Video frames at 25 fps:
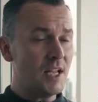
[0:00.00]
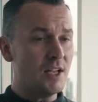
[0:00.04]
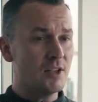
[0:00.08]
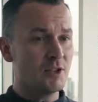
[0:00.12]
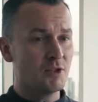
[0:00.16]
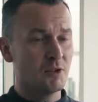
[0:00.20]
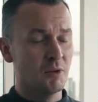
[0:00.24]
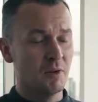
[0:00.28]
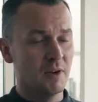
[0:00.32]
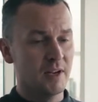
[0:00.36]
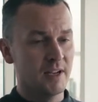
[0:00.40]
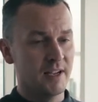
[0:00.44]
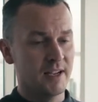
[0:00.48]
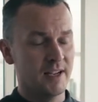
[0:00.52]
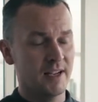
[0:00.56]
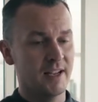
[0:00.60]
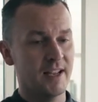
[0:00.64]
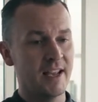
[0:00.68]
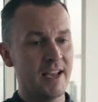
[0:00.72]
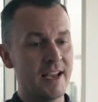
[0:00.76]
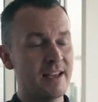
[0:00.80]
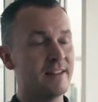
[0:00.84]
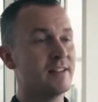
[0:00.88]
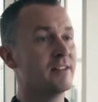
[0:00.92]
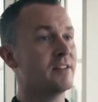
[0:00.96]
So it
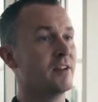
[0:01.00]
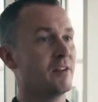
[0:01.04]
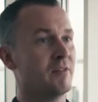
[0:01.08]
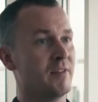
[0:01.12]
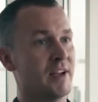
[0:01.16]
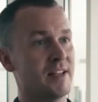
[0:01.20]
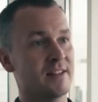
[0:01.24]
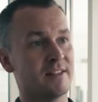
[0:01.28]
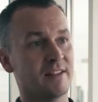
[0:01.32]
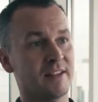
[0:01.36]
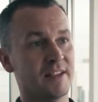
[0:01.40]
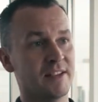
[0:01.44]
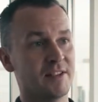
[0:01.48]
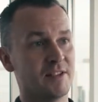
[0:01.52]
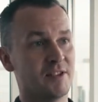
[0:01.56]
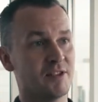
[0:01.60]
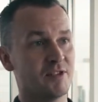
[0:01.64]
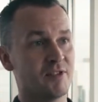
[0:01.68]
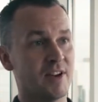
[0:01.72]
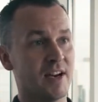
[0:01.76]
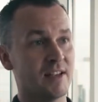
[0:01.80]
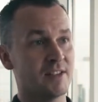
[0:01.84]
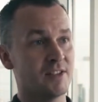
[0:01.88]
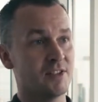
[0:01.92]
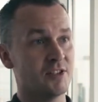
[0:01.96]
aided our ventilation
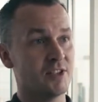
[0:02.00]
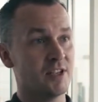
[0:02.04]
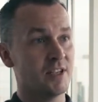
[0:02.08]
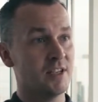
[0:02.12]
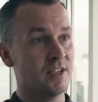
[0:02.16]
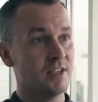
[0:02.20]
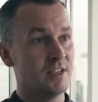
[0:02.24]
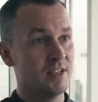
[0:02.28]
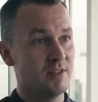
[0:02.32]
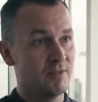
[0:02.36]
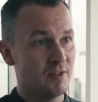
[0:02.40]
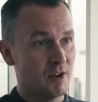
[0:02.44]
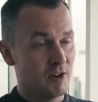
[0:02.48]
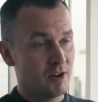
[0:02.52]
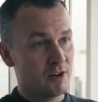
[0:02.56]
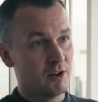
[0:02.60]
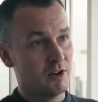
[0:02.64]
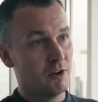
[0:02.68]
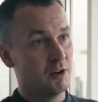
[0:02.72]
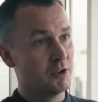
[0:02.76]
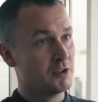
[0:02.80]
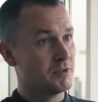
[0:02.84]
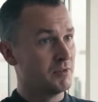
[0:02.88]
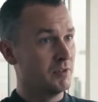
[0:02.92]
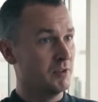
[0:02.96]
strategy. You've got
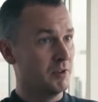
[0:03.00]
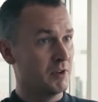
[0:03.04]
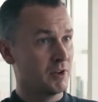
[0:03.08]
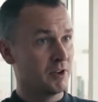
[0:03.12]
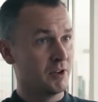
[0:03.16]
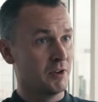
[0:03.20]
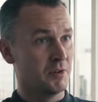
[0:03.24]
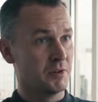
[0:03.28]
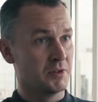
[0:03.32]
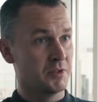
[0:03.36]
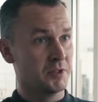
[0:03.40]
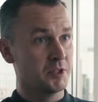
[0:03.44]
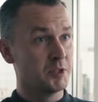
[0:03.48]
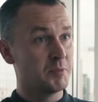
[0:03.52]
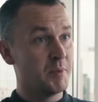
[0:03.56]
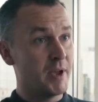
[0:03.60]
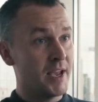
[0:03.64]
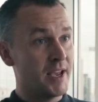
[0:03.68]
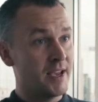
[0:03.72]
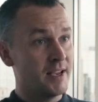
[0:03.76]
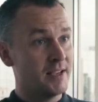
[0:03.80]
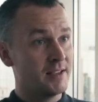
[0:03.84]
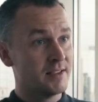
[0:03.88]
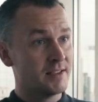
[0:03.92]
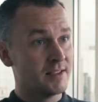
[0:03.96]
cross flow across the
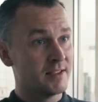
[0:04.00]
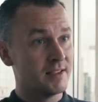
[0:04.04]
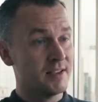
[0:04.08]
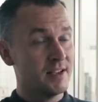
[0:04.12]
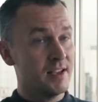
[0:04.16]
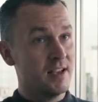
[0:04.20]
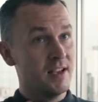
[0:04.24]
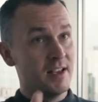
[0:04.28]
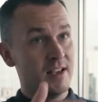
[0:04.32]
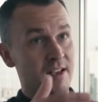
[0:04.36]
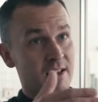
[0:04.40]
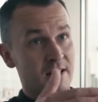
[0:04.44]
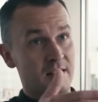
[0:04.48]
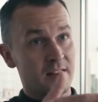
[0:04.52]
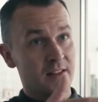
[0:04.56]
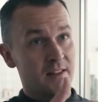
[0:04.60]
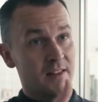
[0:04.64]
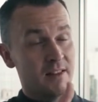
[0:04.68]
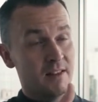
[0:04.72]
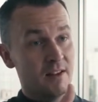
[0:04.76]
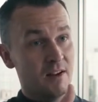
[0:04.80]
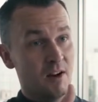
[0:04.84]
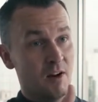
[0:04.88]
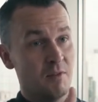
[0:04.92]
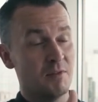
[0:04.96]
space.
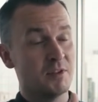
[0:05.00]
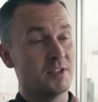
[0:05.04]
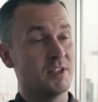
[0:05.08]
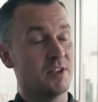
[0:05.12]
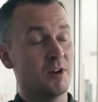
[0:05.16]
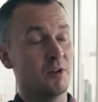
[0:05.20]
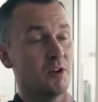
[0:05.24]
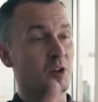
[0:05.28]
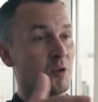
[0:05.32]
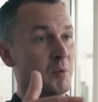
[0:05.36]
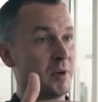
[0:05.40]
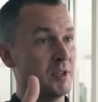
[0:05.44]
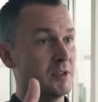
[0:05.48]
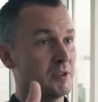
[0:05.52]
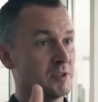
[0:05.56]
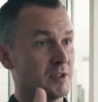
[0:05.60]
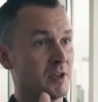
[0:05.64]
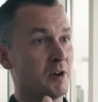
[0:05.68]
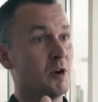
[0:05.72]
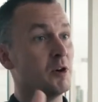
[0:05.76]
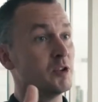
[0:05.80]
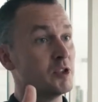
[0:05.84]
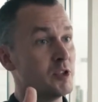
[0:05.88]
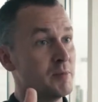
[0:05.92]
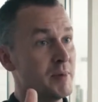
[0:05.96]
Obviously all the windows
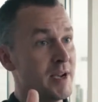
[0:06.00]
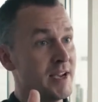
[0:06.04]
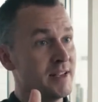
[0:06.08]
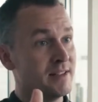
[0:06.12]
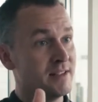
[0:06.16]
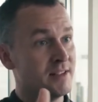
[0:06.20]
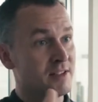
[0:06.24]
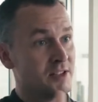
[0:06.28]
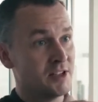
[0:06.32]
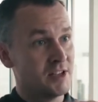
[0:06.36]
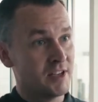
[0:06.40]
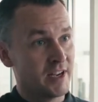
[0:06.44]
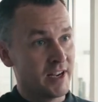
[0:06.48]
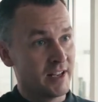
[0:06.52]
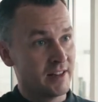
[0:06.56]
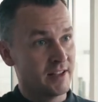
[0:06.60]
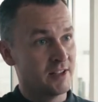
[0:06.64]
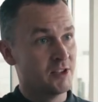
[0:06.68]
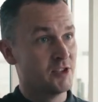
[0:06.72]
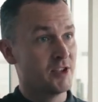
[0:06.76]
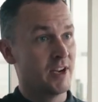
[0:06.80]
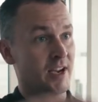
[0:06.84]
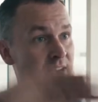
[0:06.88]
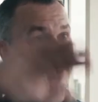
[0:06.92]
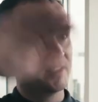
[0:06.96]
are automated, so you get the
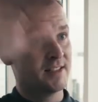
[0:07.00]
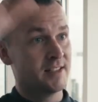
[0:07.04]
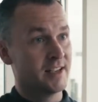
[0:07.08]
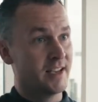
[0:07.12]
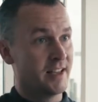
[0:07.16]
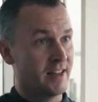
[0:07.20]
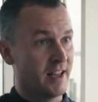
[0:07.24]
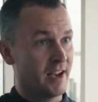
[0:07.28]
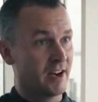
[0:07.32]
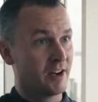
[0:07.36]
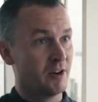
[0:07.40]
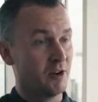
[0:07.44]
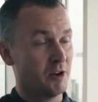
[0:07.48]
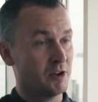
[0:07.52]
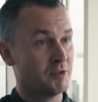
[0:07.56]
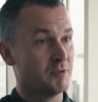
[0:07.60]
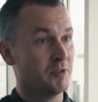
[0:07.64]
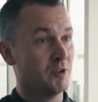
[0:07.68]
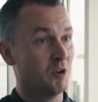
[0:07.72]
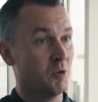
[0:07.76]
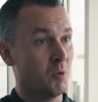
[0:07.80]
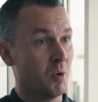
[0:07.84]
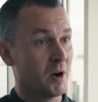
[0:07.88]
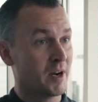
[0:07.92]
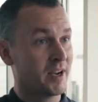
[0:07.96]
chance to get that cross
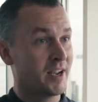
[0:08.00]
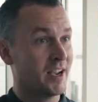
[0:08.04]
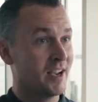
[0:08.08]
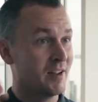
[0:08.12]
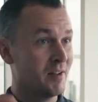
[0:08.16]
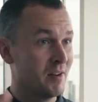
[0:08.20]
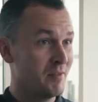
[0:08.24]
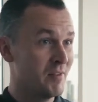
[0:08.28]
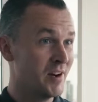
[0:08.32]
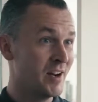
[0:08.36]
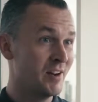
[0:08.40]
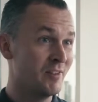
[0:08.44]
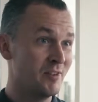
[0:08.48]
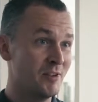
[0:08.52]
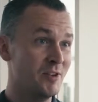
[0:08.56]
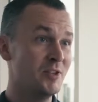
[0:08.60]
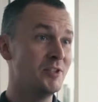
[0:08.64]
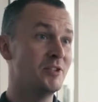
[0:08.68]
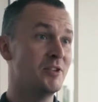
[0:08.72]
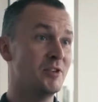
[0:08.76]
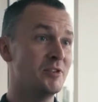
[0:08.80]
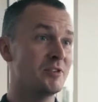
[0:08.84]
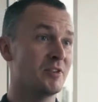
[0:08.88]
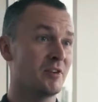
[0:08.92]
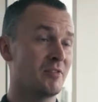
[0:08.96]
flow working in a very
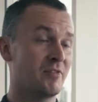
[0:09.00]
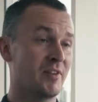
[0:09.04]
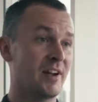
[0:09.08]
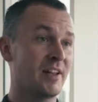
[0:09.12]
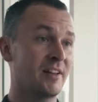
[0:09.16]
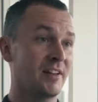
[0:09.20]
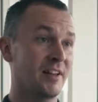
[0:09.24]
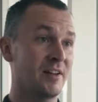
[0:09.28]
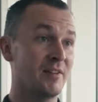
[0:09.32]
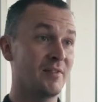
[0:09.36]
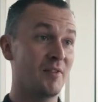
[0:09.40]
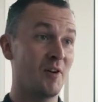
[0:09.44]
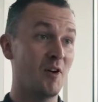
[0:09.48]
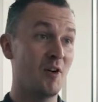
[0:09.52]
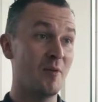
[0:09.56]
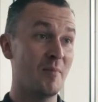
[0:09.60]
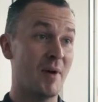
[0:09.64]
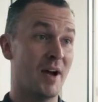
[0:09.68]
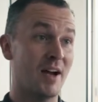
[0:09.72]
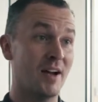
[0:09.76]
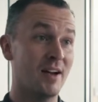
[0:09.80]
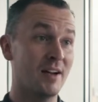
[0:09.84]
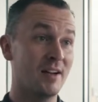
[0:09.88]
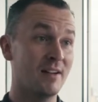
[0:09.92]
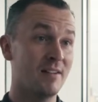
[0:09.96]
user-friendly
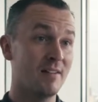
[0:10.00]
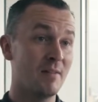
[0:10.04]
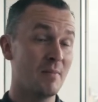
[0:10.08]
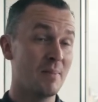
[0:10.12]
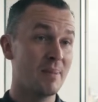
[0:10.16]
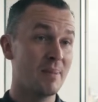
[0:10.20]
format.